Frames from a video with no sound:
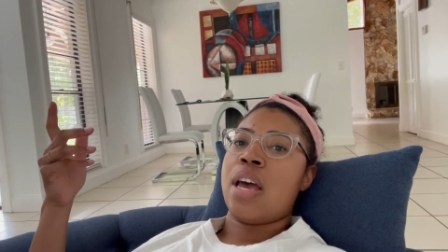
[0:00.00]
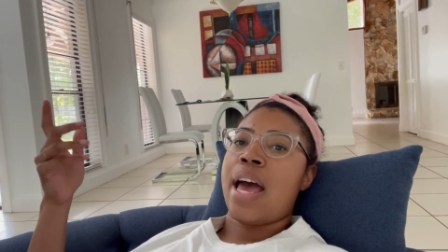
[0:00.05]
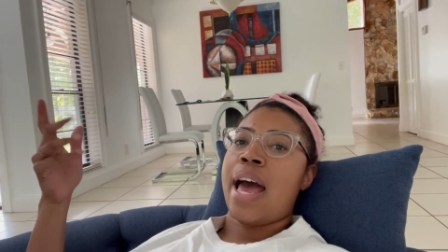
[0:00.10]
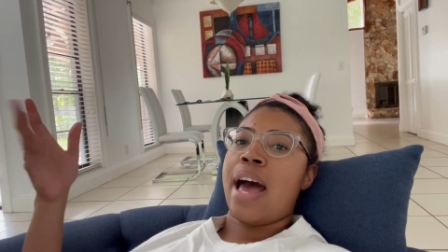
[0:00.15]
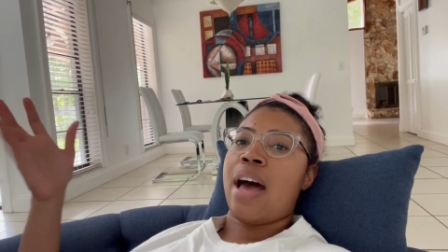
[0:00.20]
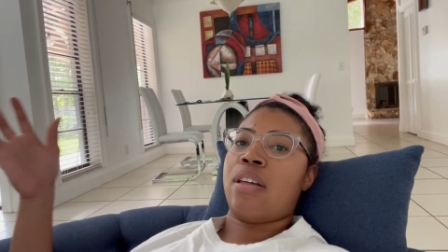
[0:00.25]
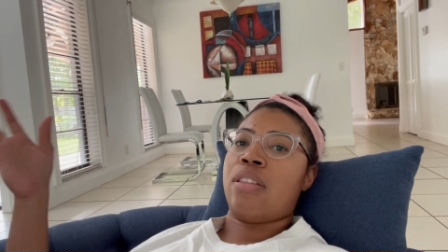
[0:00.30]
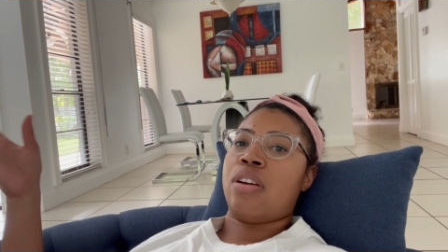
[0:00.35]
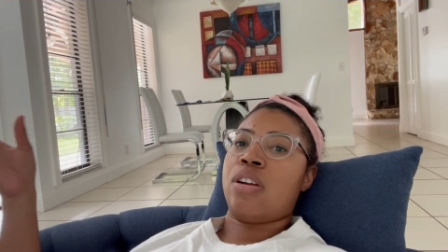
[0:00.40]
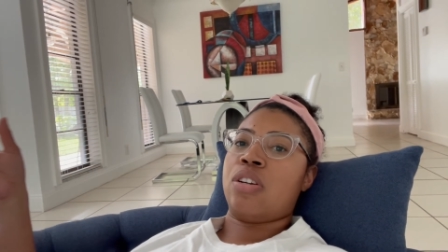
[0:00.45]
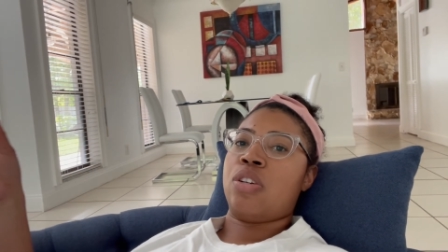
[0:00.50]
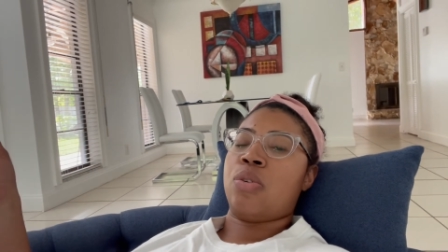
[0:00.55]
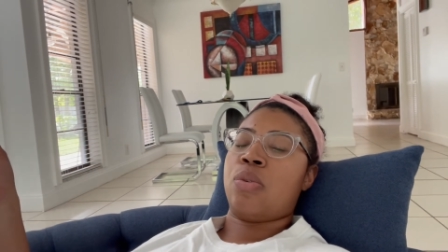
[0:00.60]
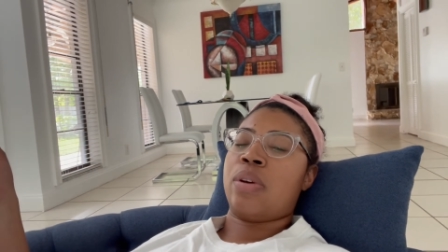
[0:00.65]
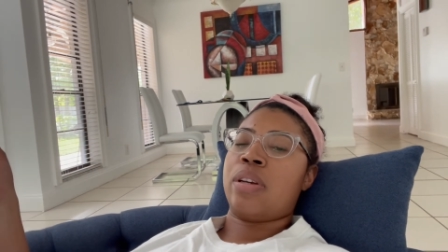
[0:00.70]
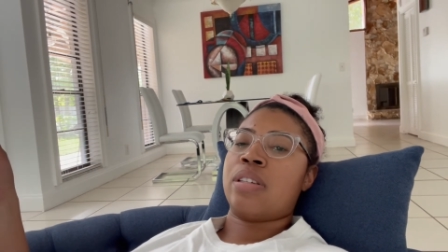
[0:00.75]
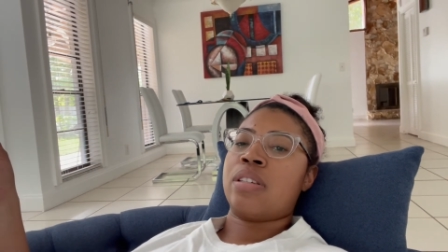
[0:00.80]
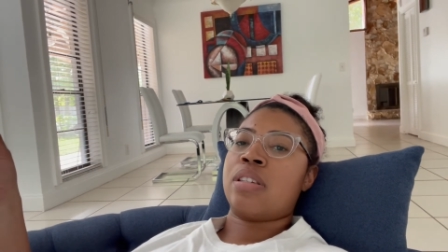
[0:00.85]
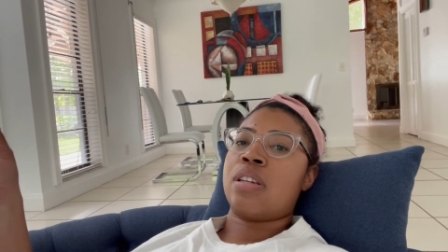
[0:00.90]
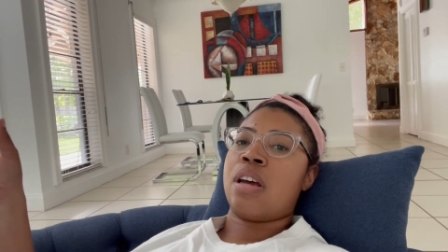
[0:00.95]
how they're
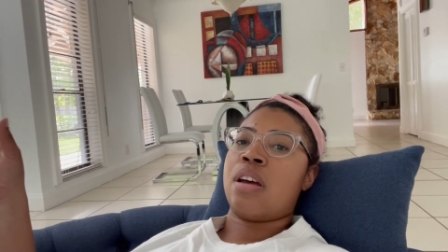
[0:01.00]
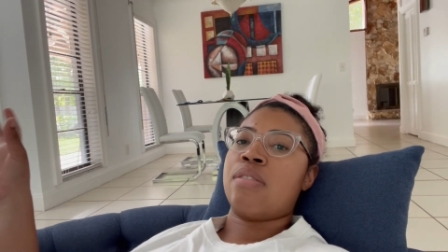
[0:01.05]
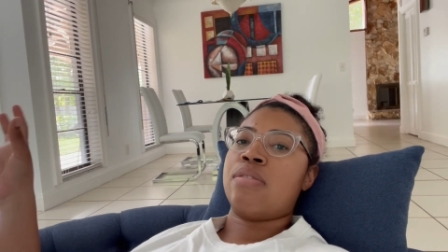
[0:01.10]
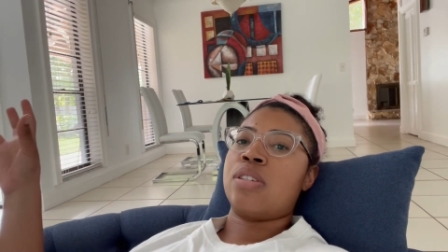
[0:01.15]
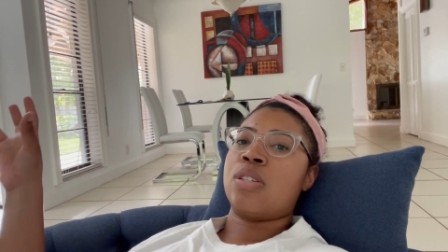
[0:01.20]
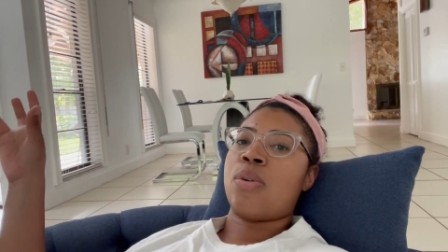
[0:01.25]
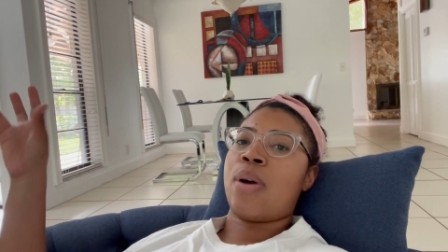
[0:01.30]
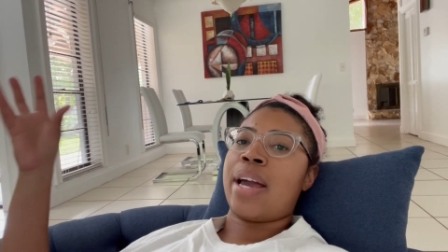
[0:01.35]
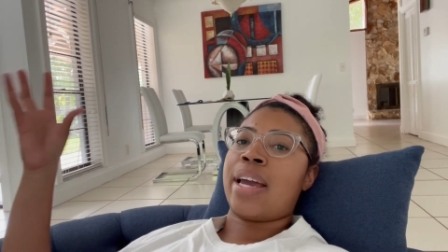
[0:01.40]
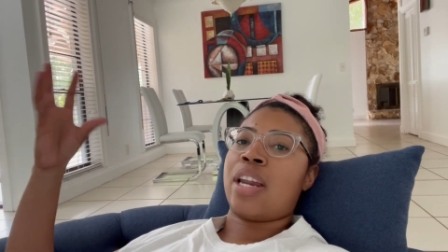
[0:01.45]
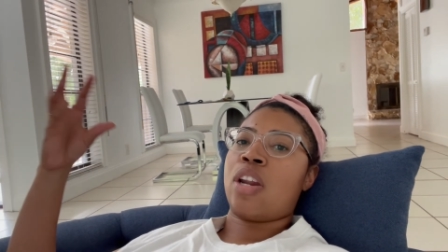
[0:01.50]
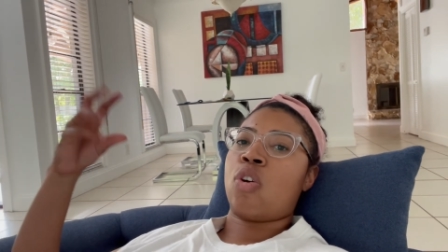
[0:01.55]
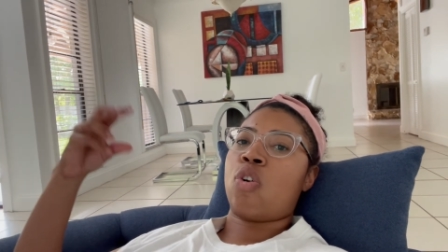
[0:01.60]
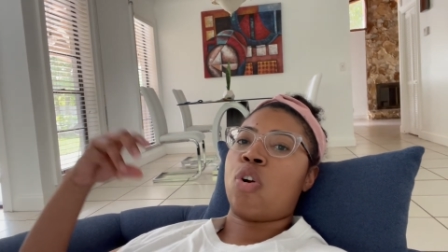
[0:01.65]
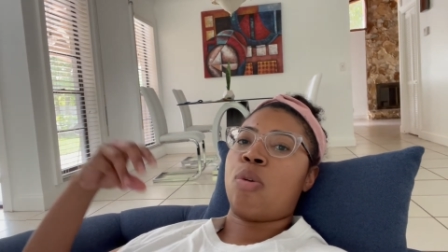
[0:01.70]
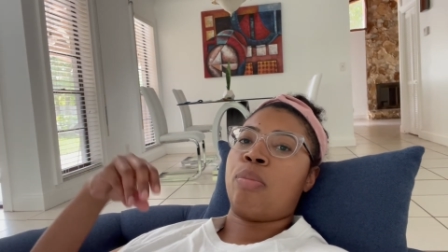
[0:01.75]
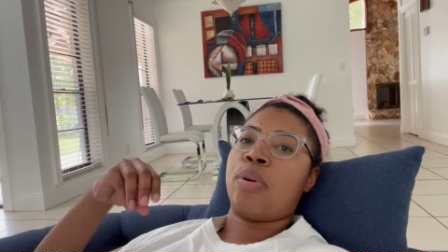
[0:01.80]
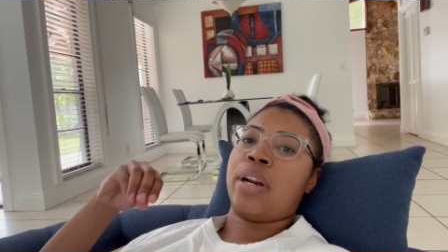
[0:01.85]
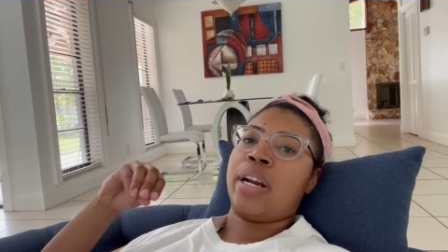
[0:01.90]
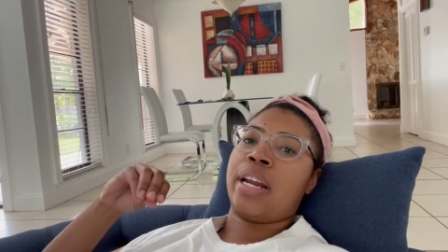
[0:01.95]
doing stuff so I can
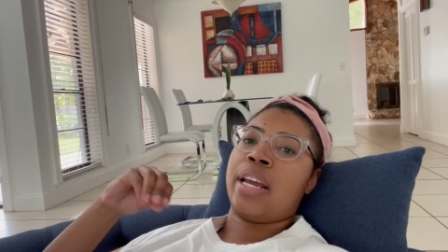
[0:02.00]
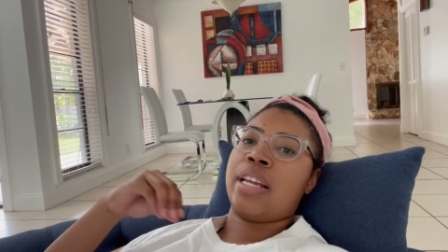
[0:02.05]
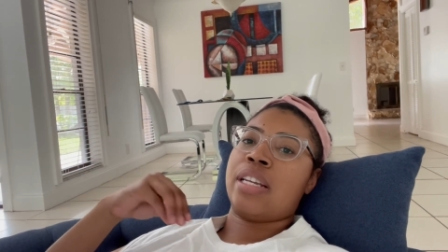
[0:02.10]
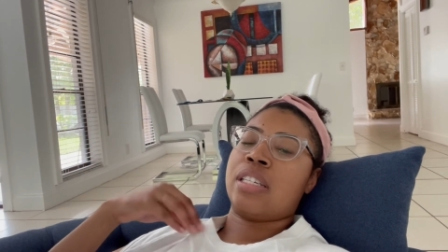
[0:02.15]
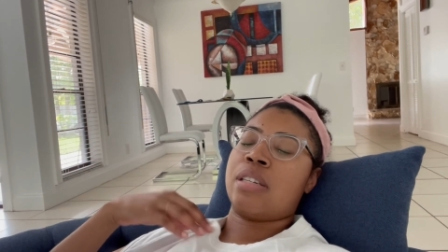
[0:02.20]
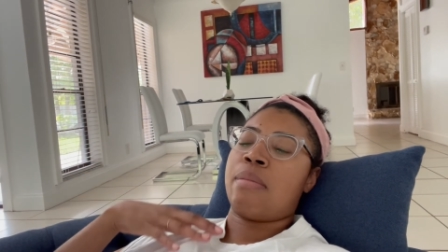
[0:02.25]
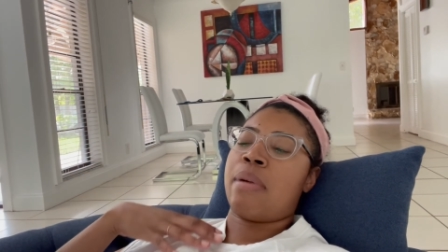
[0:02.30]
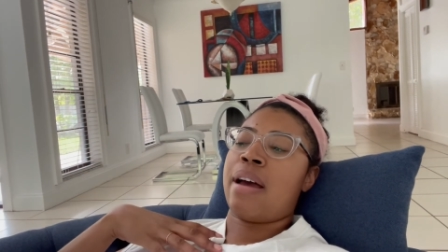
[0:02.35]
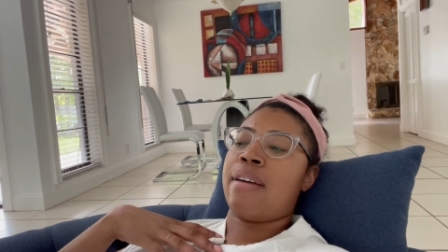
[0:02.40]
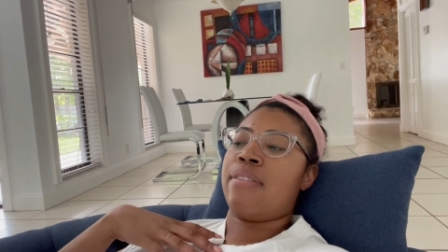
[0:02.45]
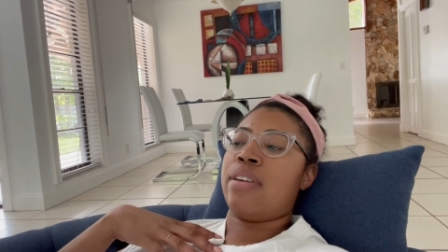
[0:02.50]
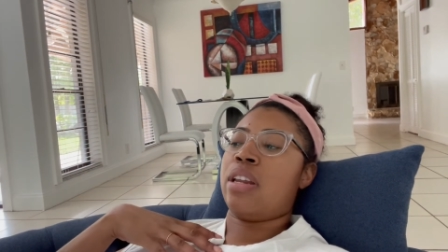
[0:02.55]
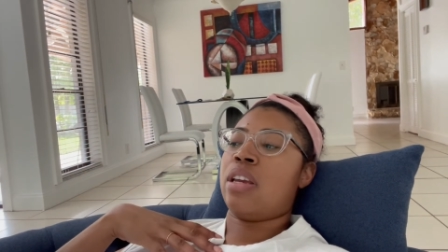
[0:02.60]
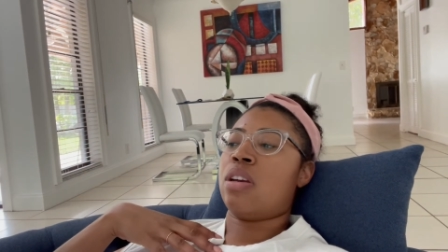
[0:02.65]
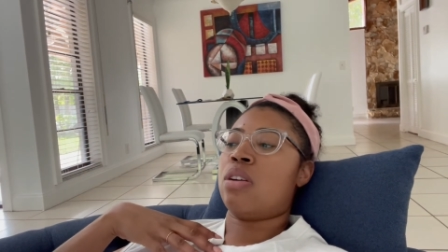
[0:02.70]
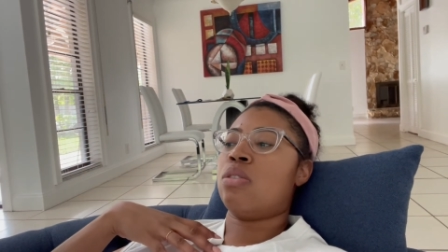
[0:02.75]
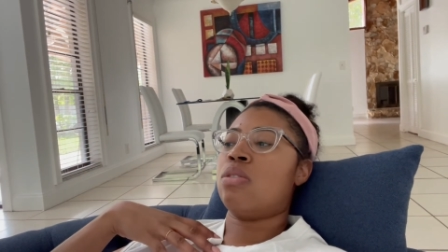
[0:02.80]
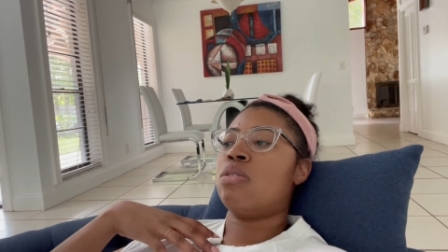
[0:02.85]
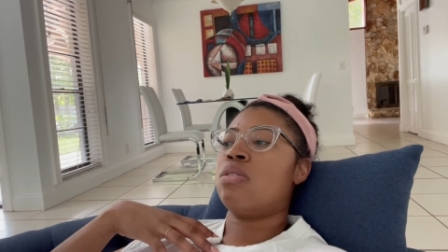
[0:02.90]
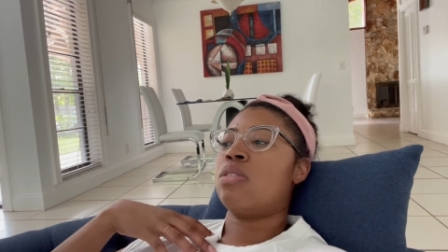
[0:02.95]
incorporate it into my
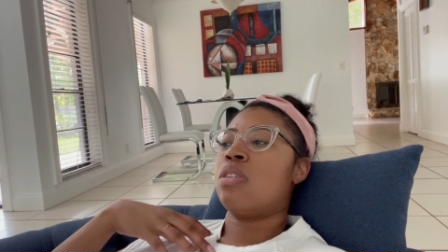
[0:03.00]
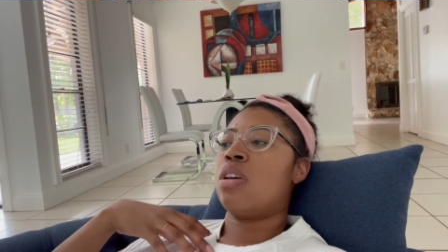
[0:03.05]
videos,